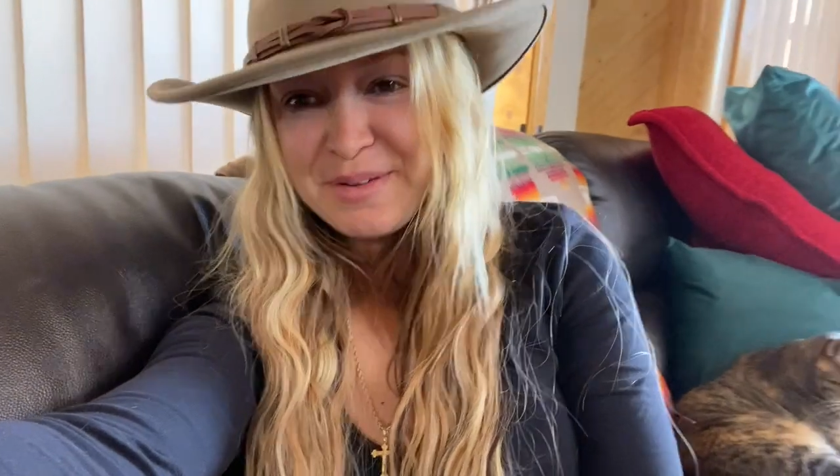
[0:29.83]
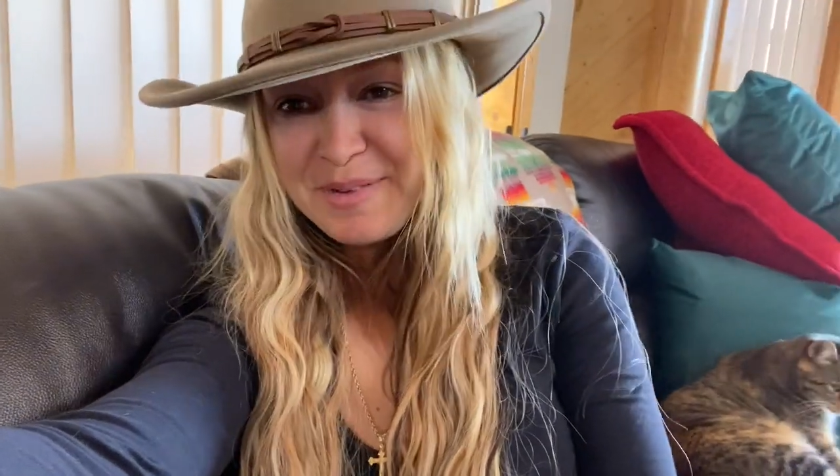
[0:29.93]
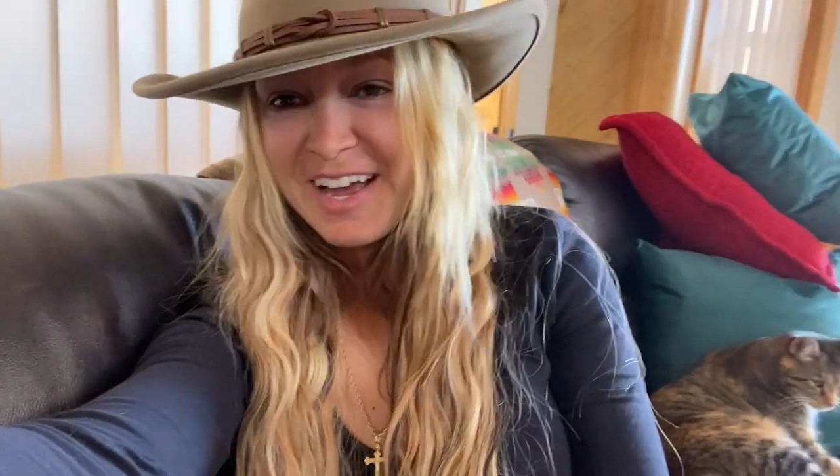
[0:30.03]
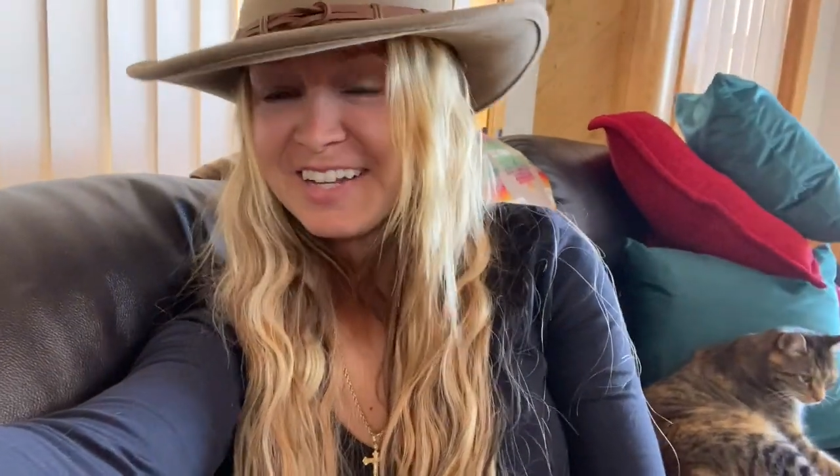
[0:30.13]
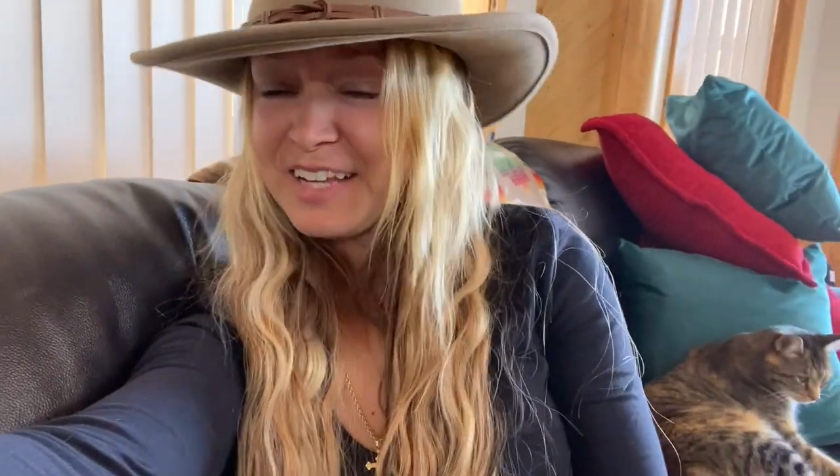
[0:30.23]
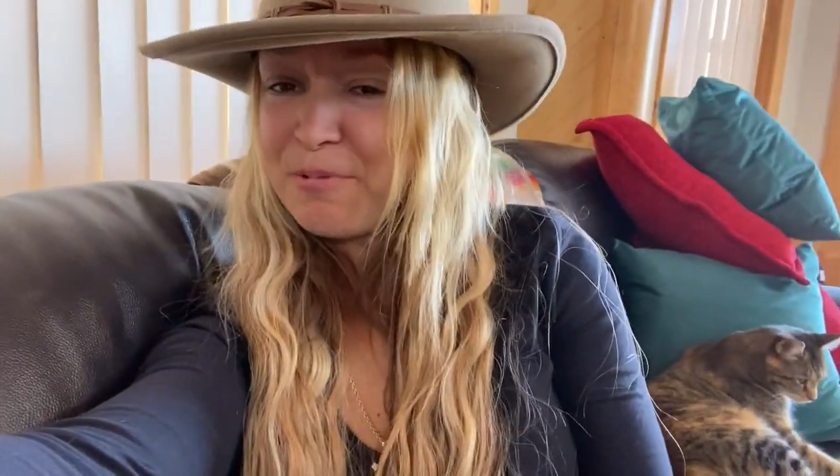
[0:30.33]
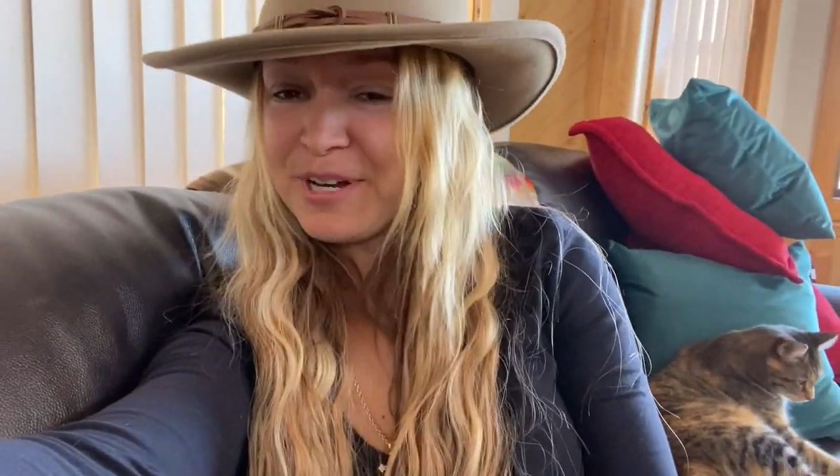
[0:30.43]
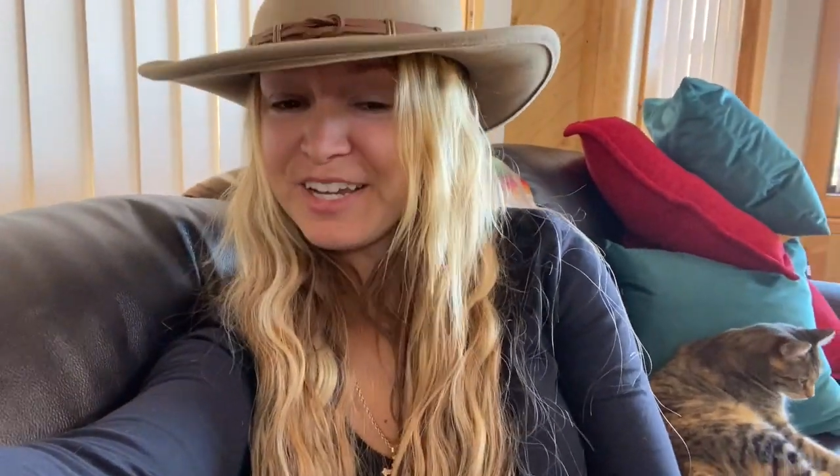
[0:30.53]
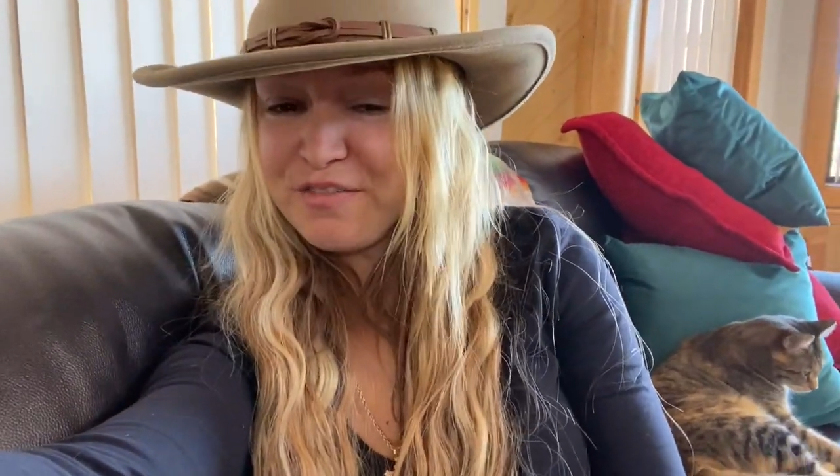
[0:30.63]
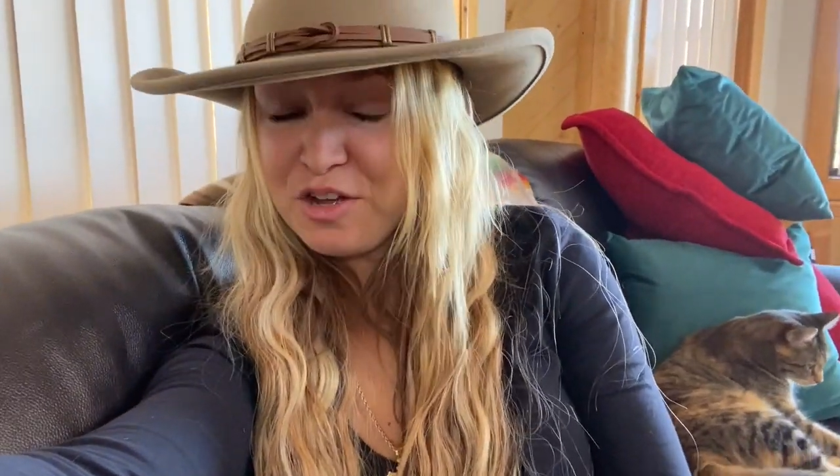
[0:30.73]
guys, I
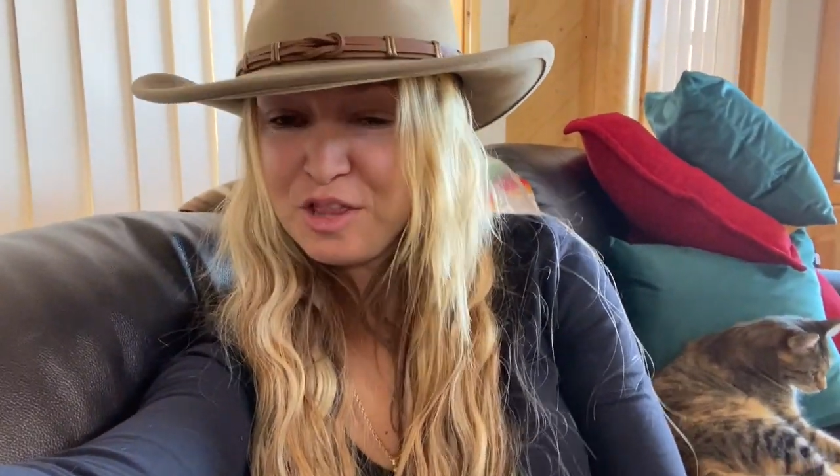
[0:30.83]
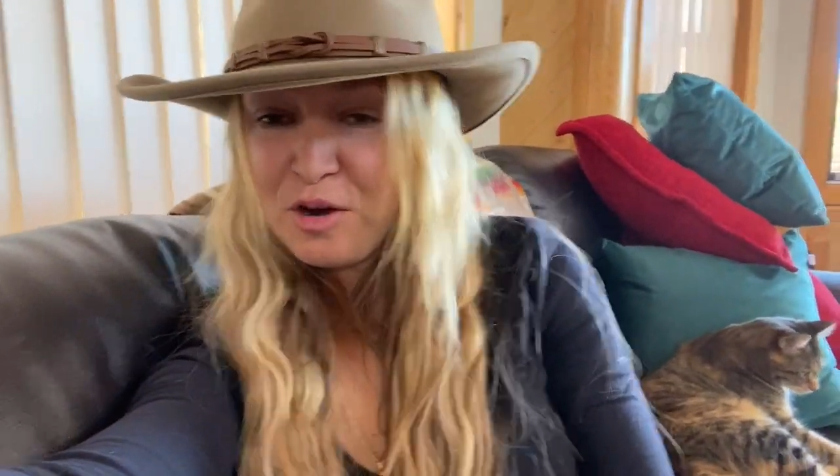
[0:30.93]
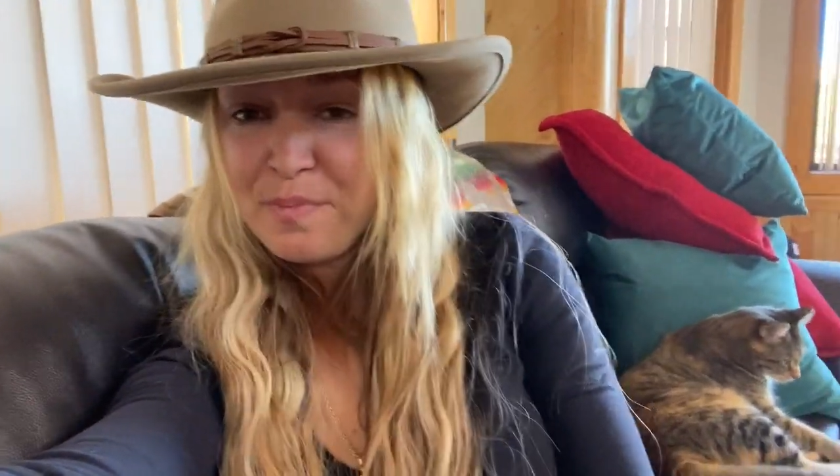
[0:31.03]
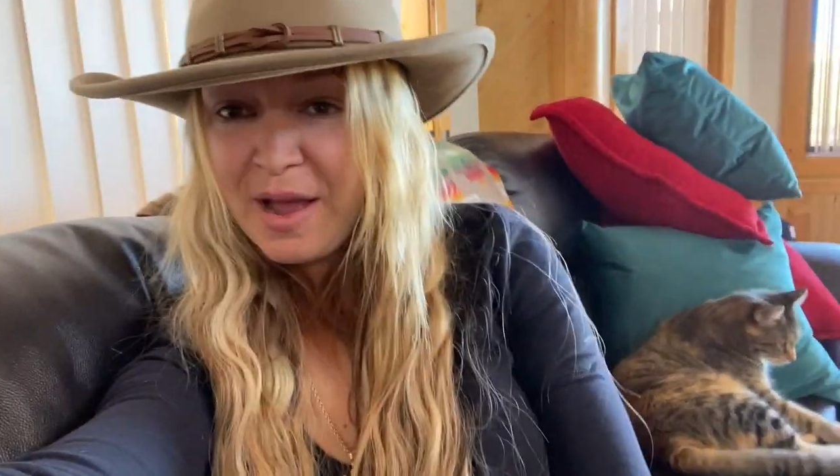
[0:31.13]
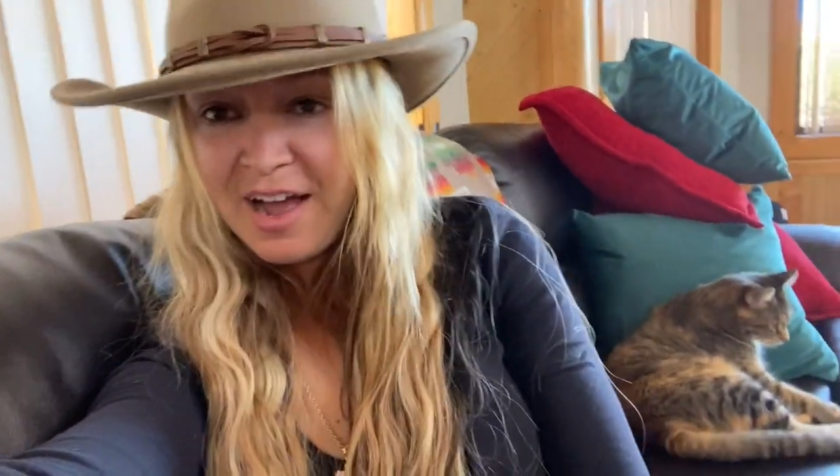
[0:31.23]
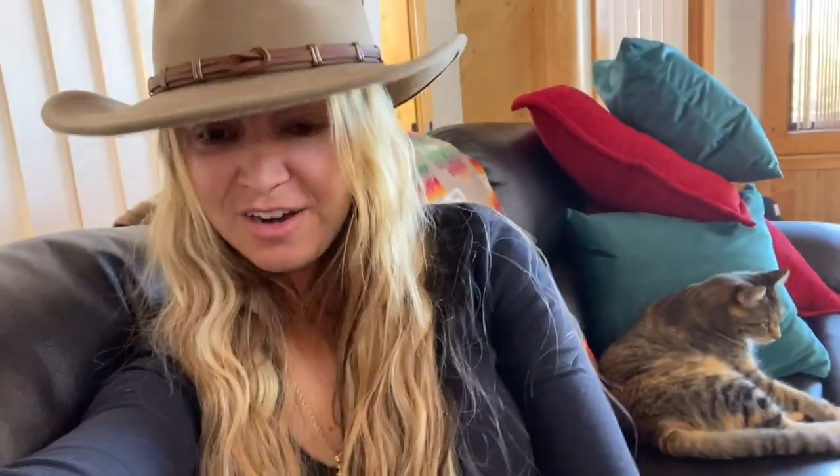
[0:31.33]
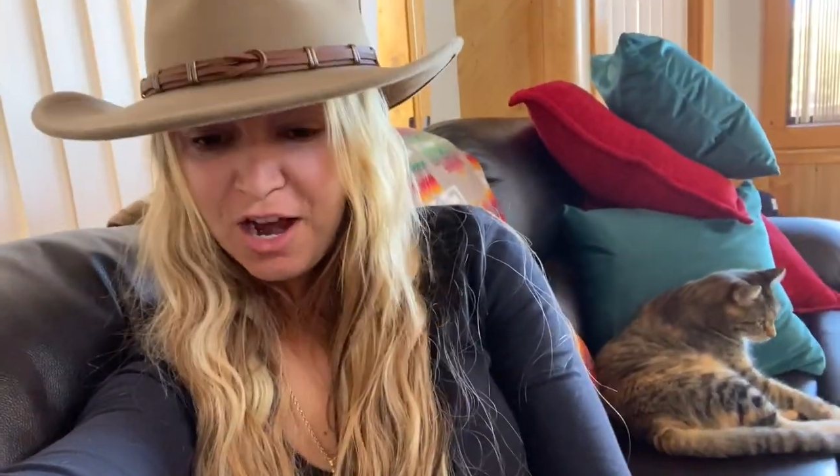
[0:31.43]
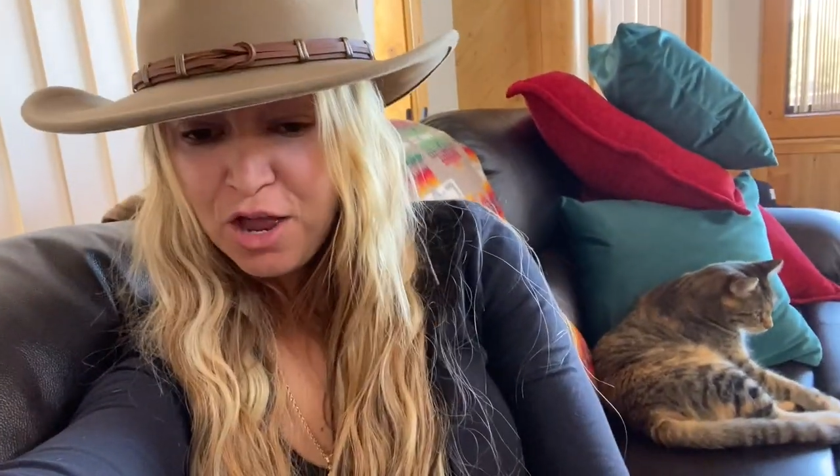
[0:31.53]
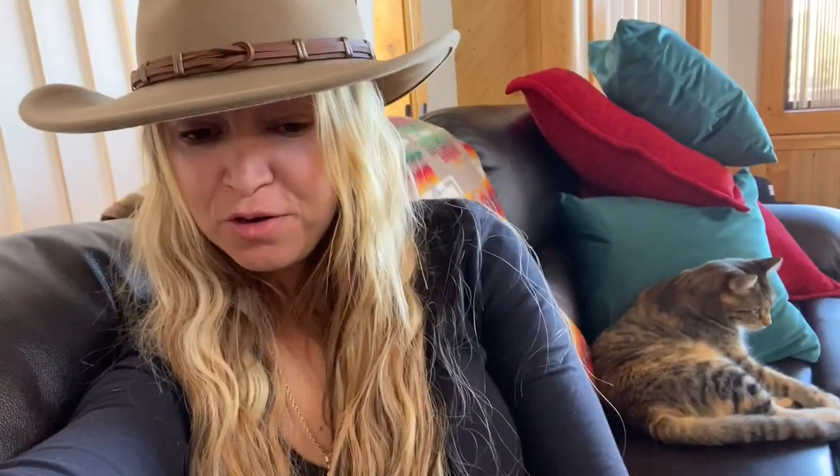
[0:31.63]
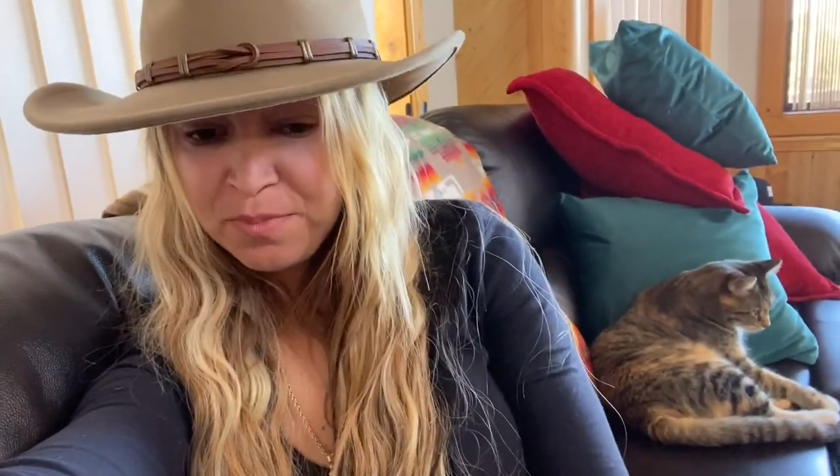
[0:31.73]
want to give you a little
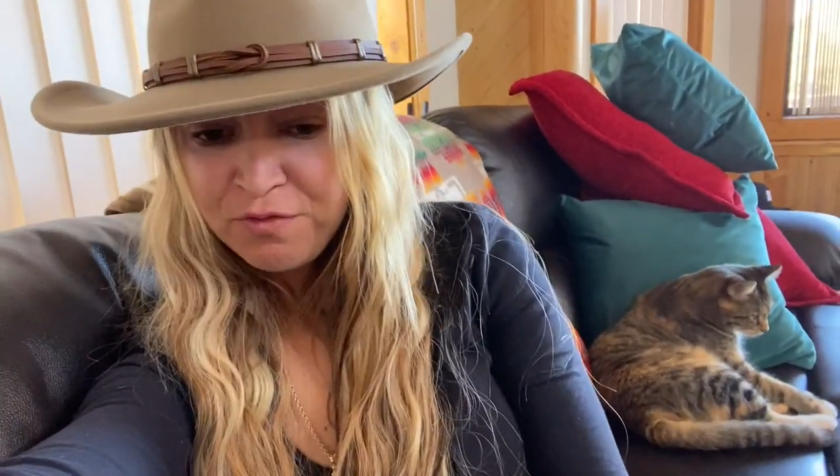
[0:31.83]
background